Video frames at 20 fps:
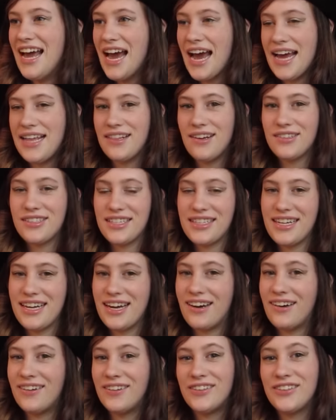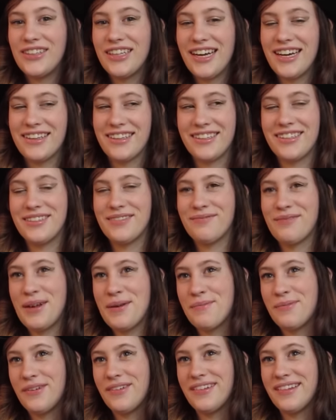And those are the only other
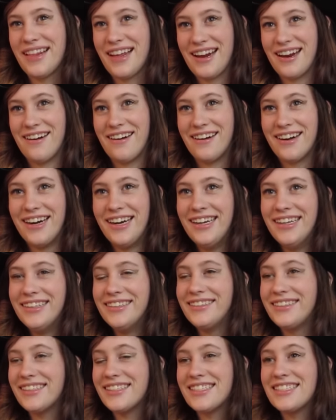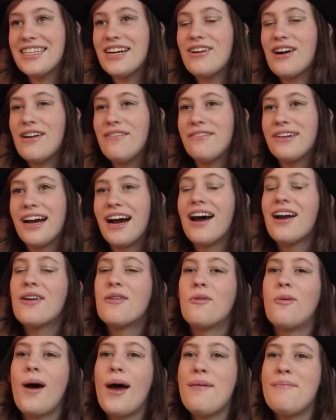people there. So I've
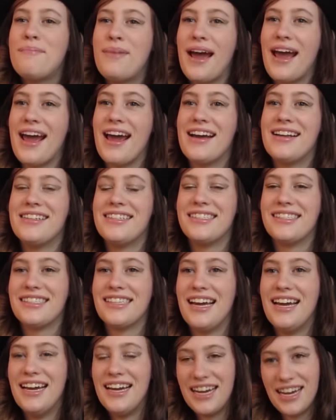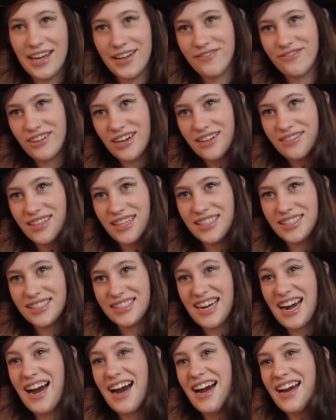got wet pants in front of this
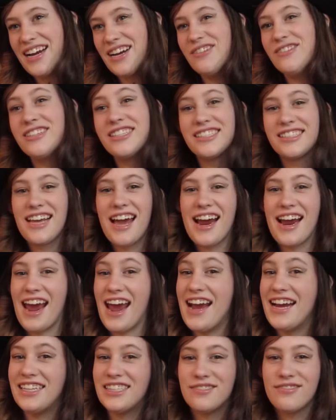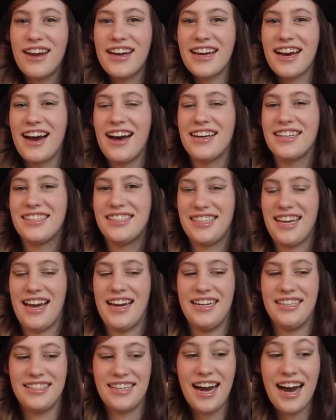guy who just like hates my guts
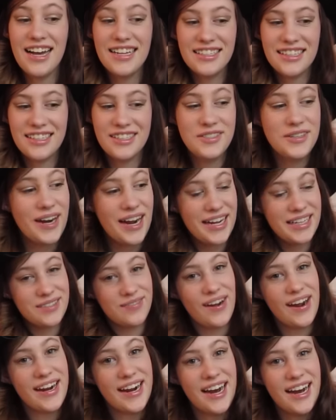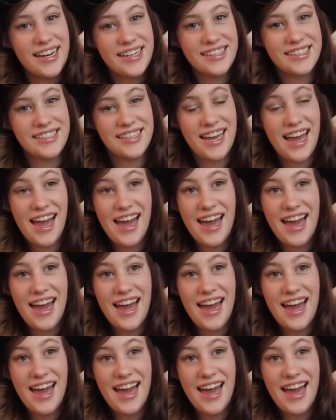and his cousin who hates my guts.